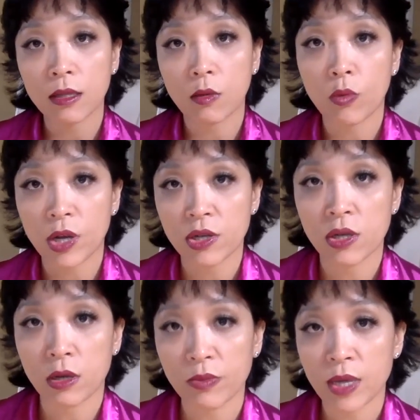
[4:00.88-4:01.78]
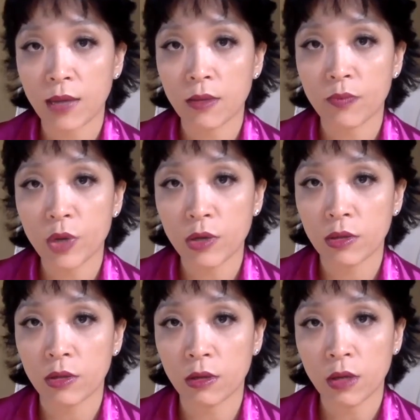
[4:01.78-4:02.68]
the question of the other
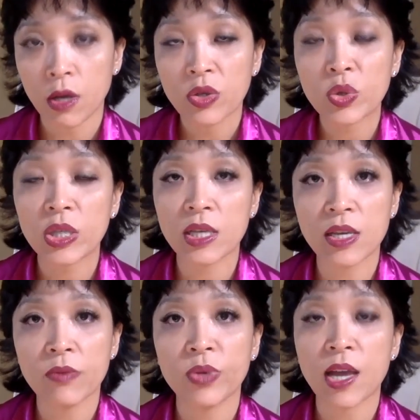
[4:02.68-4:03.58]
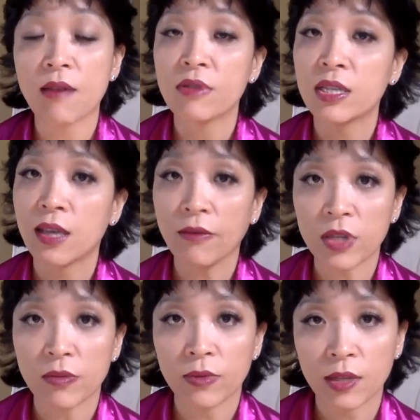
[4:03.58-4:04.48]
person to see if they are
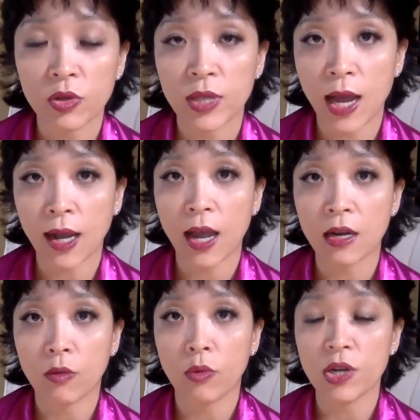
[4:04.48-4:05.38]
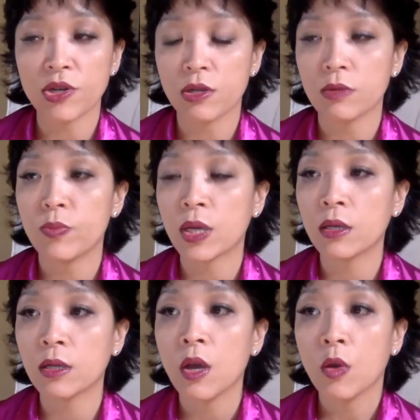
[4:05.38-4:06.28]
receptive to that kind of questions,
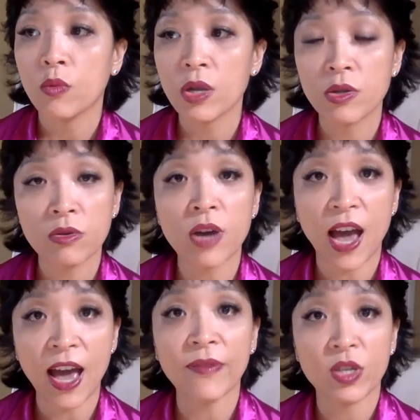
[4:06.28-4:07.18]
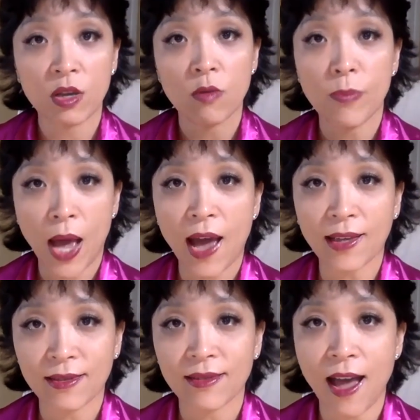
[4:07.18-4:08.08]
because we do have to go
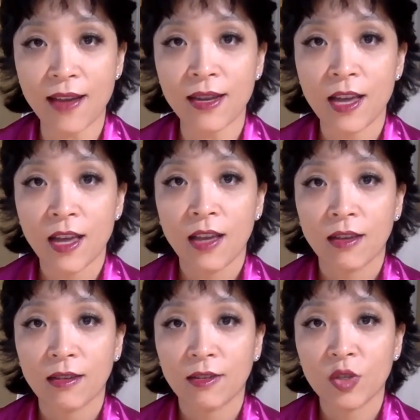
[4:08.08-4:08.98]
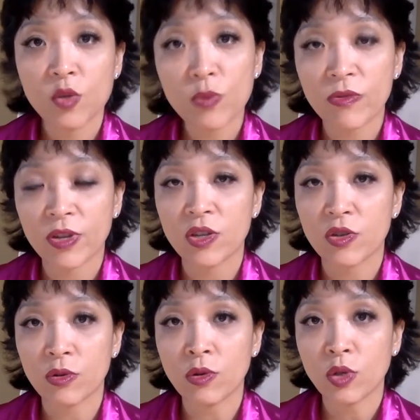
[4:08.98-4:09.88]
past that
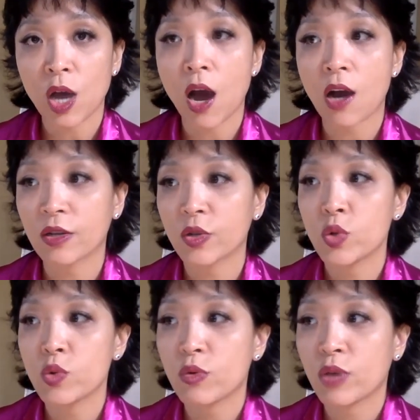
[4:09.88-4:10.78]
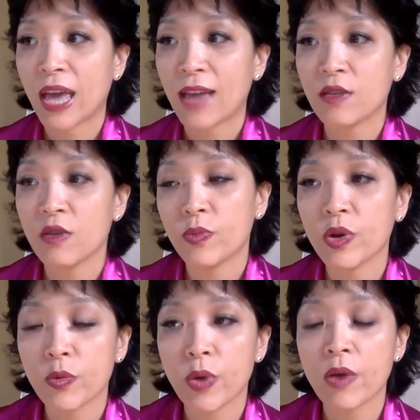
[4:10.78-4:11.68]
superficial talk to get to a
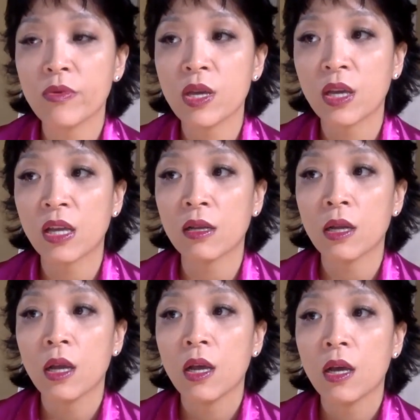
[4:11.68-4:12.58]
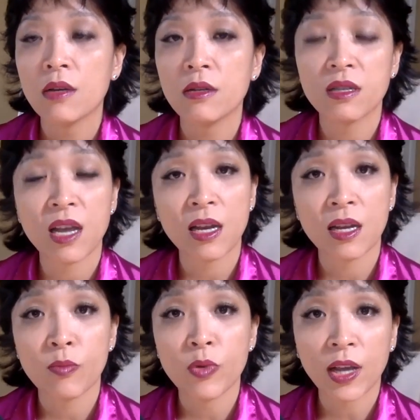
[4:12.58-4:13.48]
point where we can understand
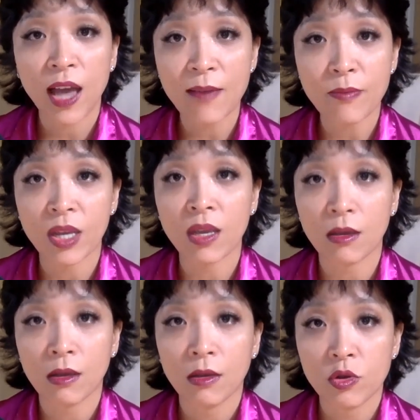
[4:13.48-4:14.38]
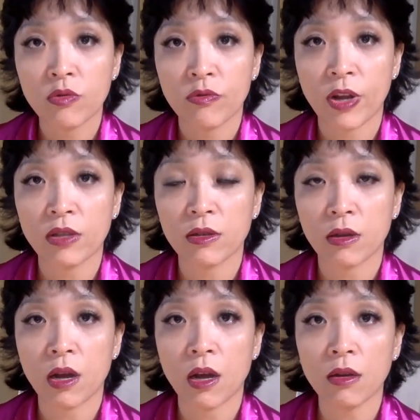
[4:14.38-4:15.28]
if we can be true friends or
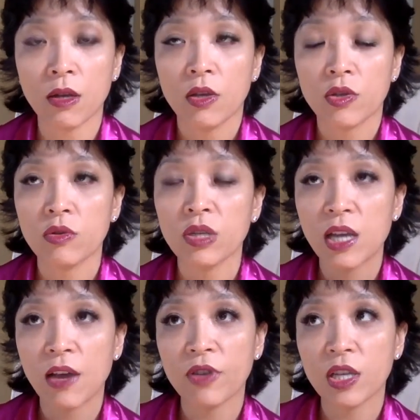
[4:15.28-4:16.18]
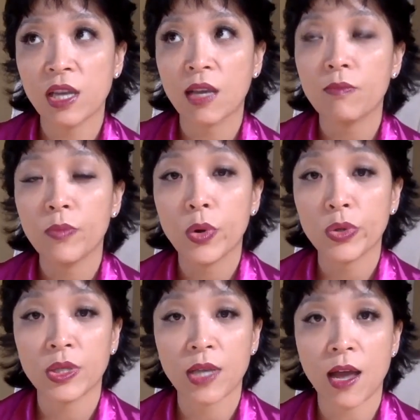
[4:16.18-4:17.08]
not. So it definitely takes both
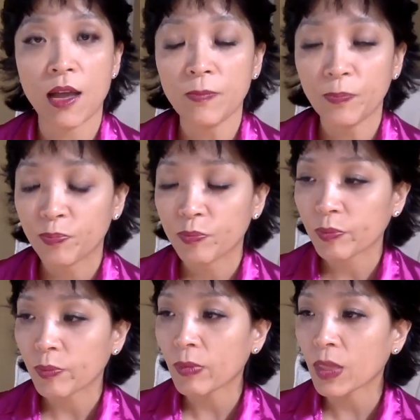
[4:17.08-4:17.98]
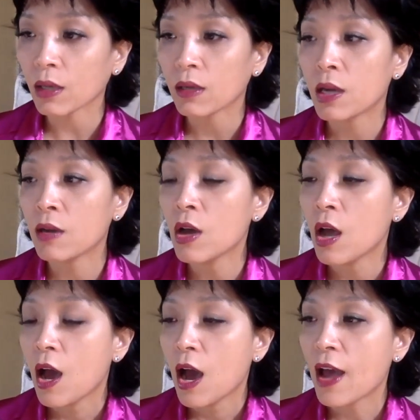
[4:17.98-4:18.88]
sides. Now,
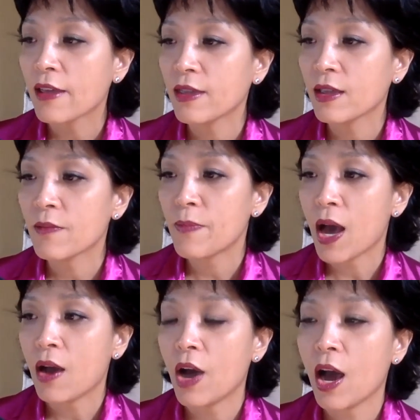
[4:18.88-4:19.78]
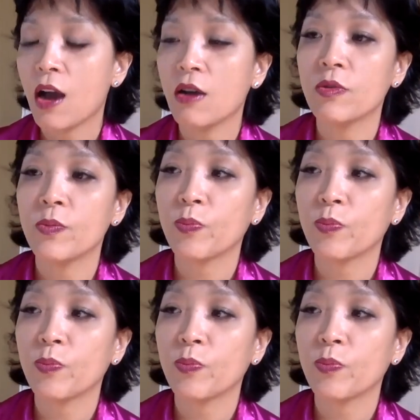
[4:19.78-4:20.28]
I think about how